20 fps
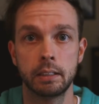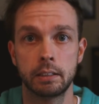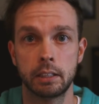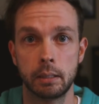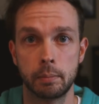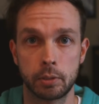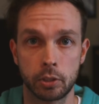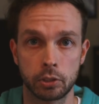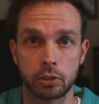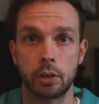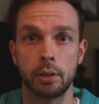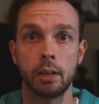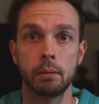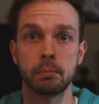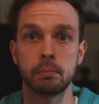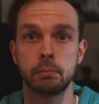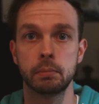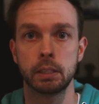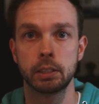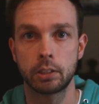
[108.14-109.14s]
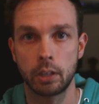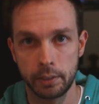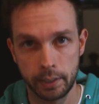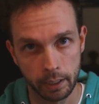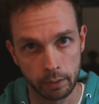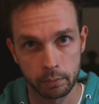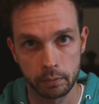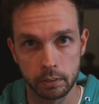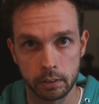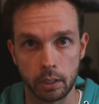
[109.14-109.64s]
Temperature's gone up, it's gone
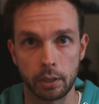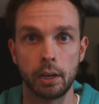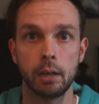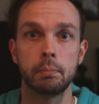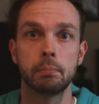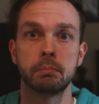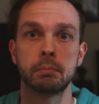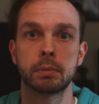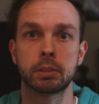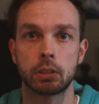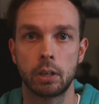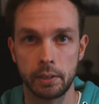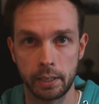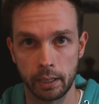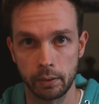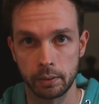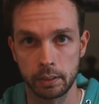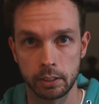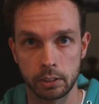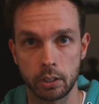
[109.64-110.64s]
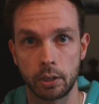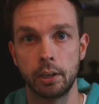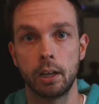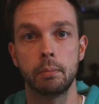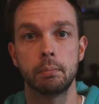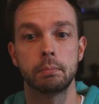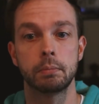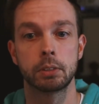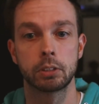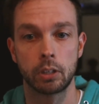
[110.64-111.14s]
down, it's gone up, it's gone down, it's gone
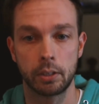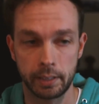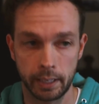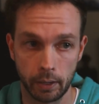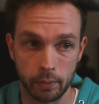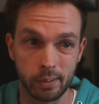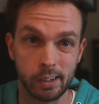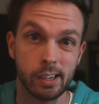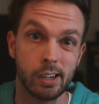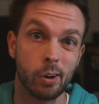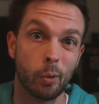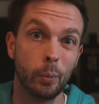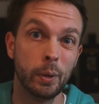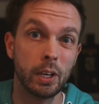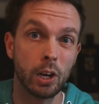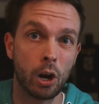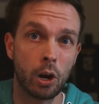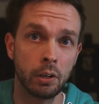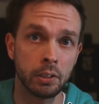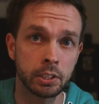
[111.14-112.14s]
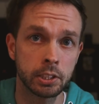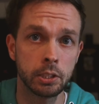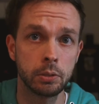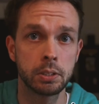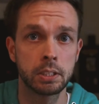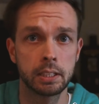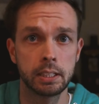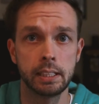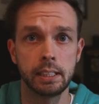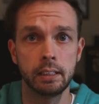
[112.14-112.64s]
up, it's gone down. We also
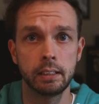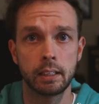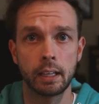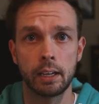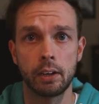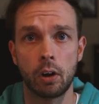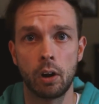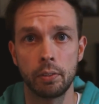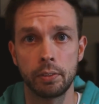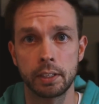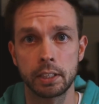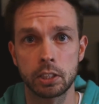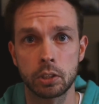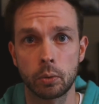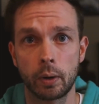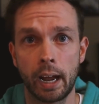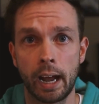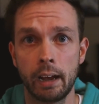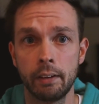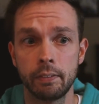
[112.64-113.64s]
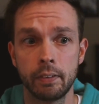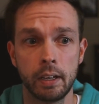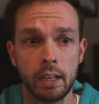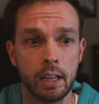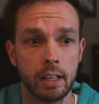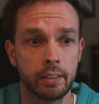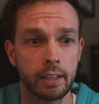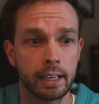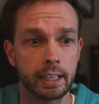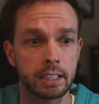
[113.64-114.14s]
see that on this
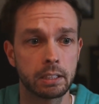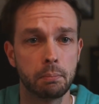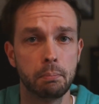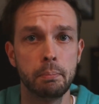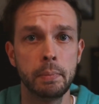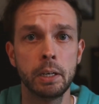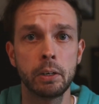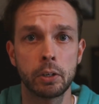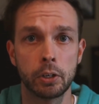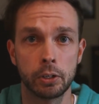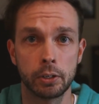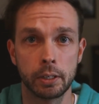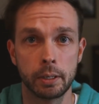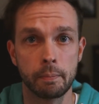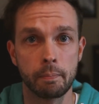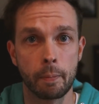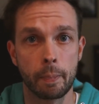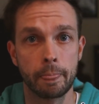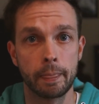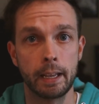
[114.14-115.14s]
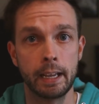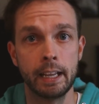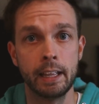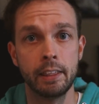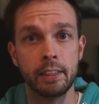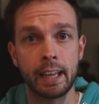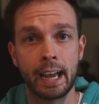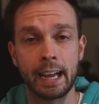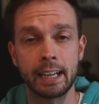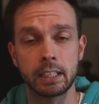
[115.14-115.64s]
graph that it's mirrored
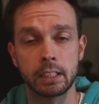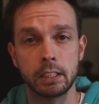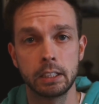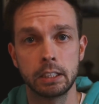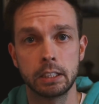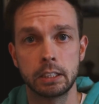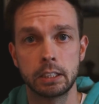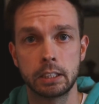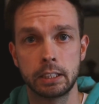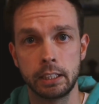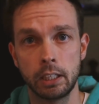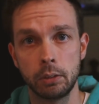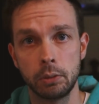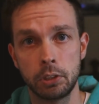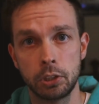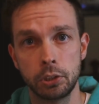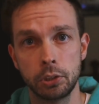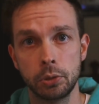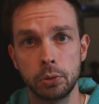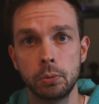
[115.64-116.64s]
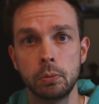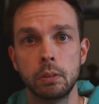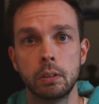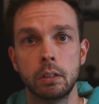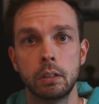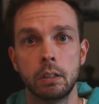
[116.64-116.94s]
in that CO2